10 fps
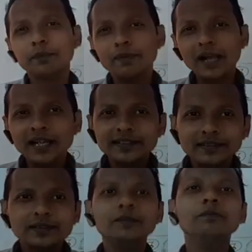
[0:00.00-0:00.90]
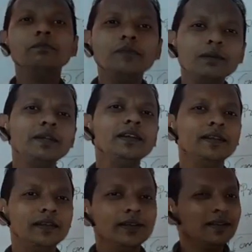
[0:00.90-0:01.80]
price may be
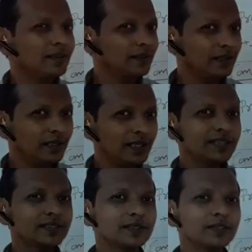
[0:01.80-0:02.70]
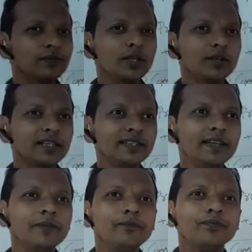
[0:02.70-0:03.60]
less, what you can
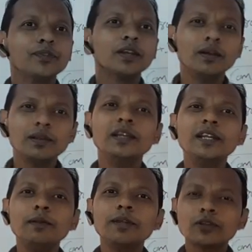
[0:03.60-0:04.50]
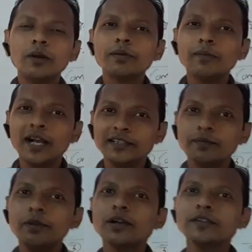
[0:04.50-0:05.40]
say, a little bit compromising,
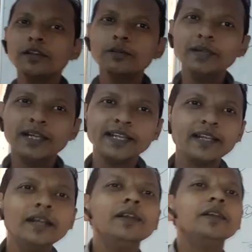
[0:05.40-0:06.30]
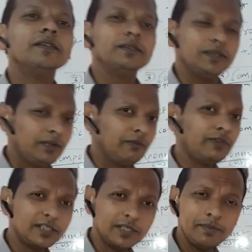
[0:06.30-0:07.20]
because you will be getting
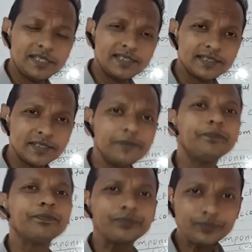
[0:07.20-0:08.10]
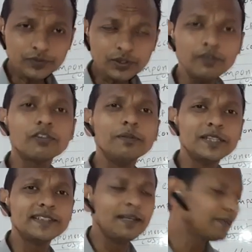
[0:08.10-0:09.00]
further business from the
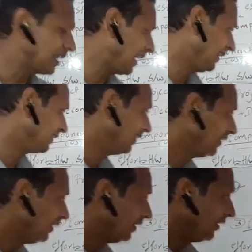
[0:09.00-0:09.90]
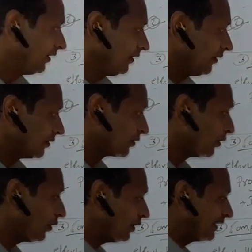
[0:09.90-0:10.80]
same client.
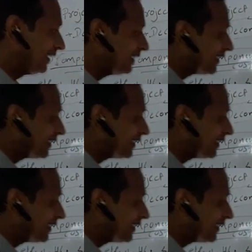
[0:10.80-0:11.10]
So these